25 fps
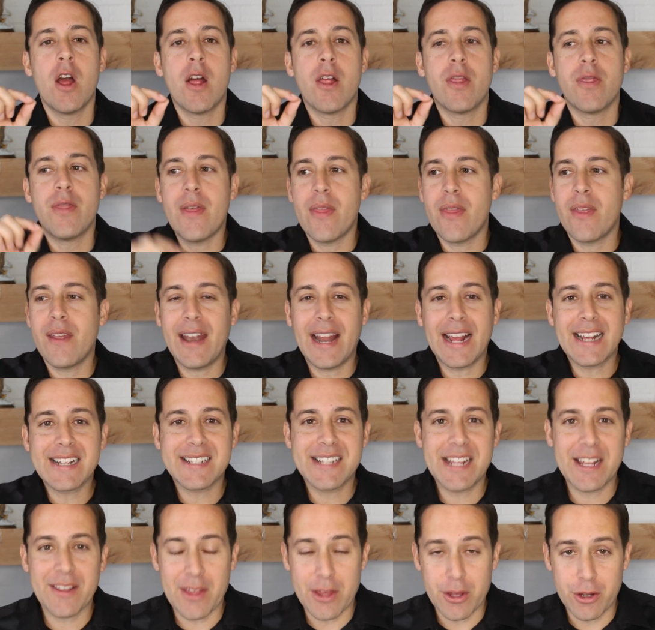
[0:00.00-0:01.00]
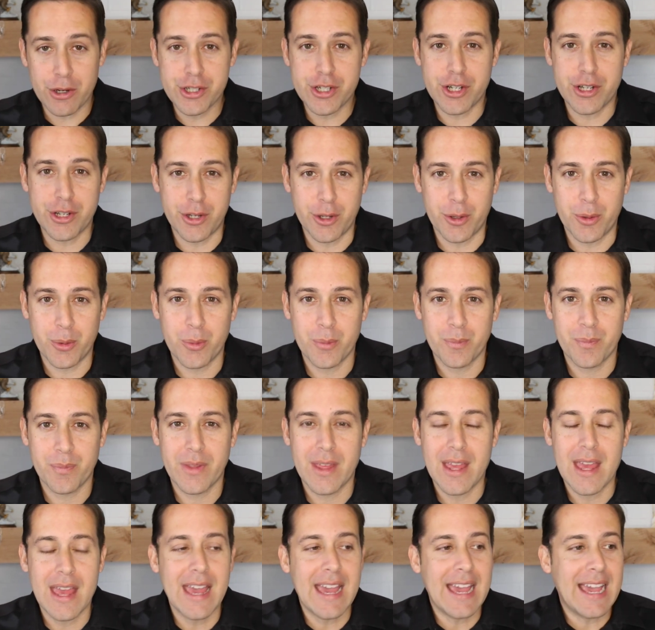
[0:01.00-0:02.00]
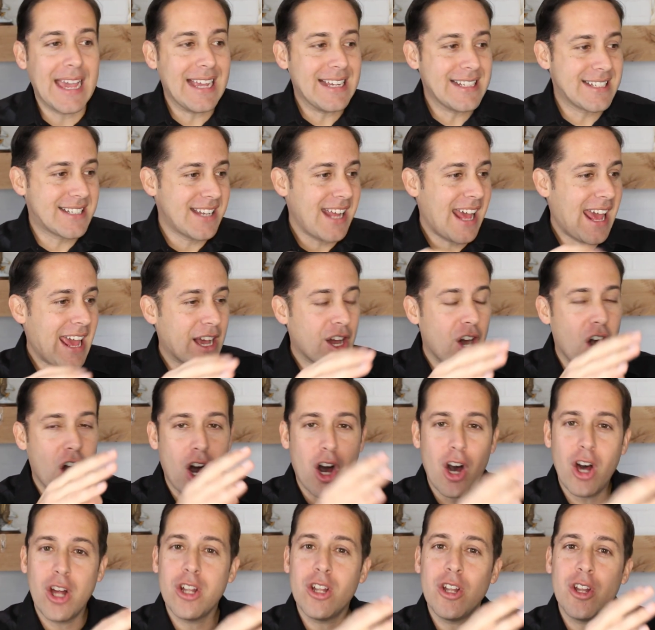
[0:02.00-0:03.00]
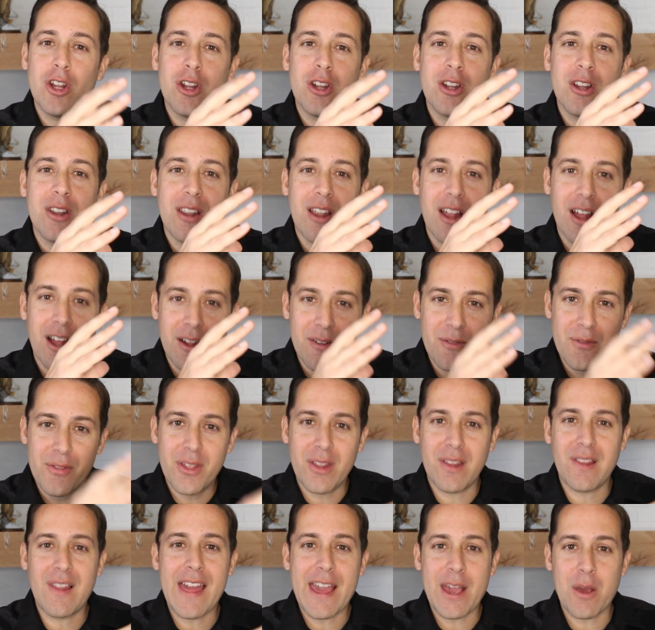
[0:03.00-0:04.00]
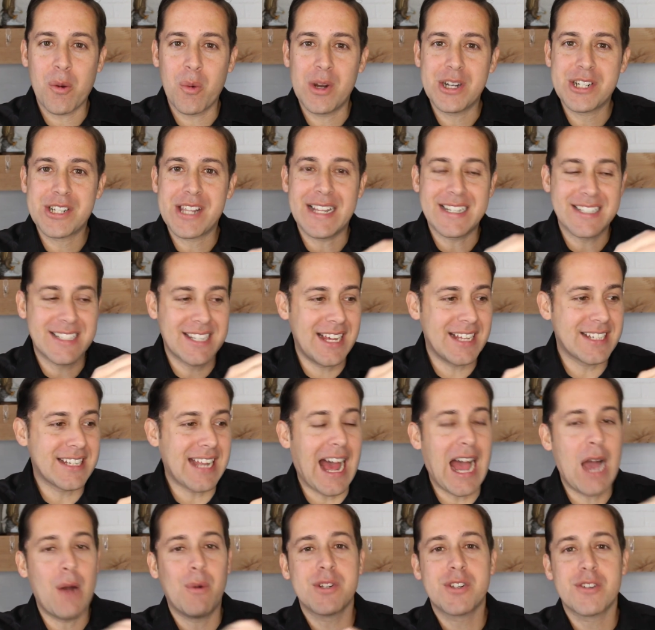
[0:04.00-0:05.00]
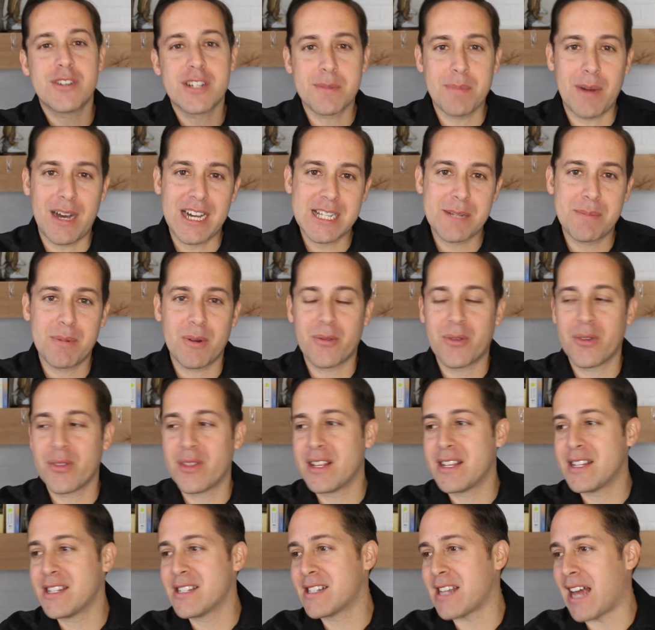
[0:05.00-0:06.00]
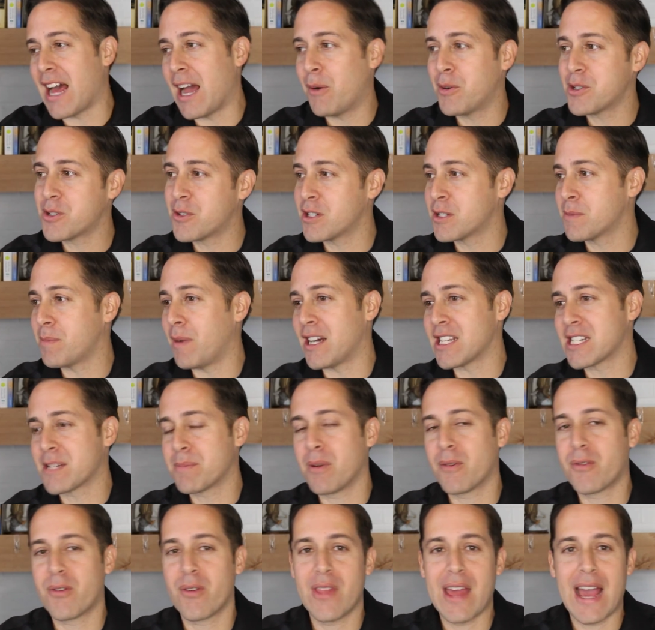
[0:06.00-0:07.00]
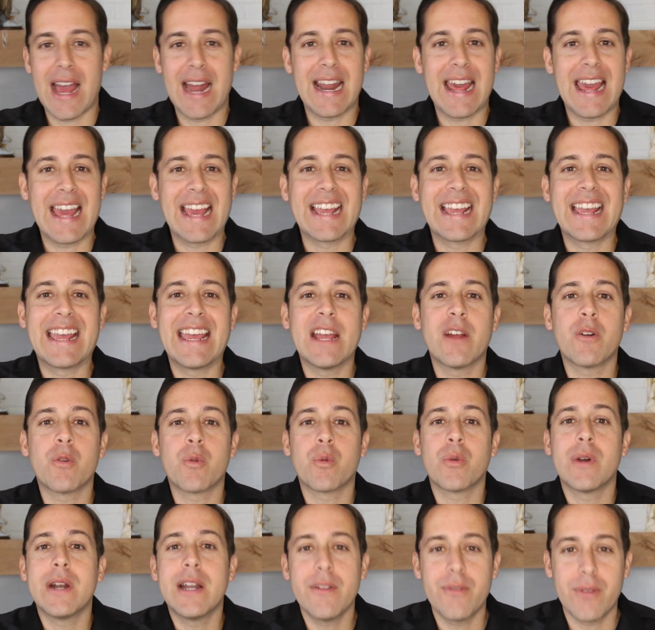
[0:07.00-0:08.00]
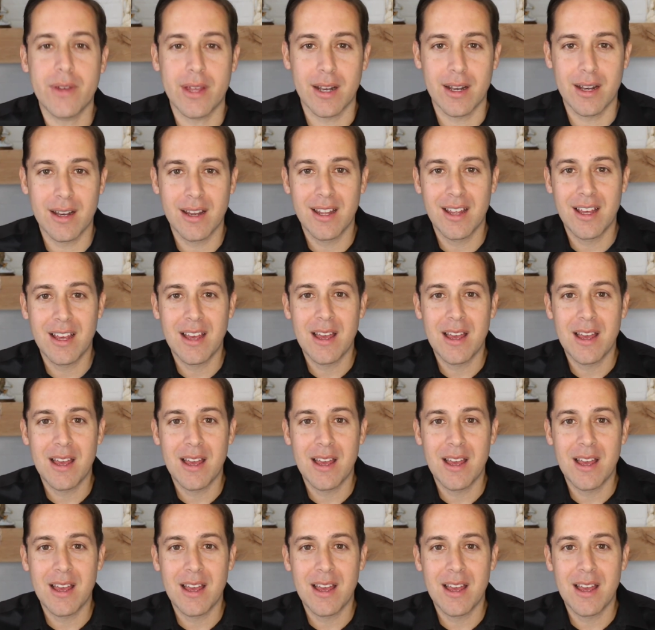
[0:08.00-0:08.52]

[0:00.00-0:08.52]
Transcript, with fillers: then the next thing that you should do is take all of the language that says, I was responsible for this, I was responsible for that, and get rid of it,